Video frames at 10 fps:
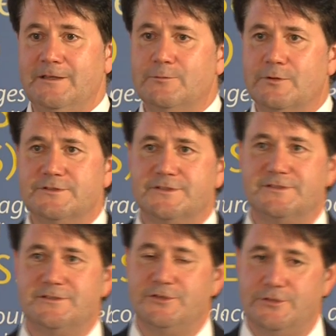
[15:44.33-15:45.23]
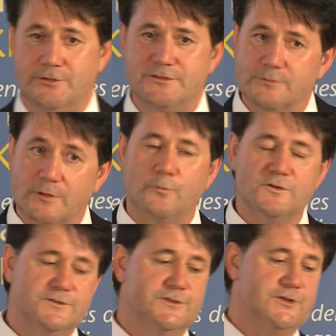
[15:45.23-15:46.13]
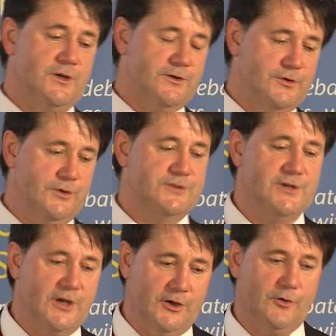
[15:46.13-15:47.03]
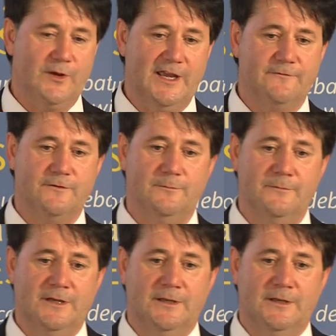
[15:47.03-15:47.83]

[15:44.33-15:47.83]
There was huge, it wasn't just a huge outcry from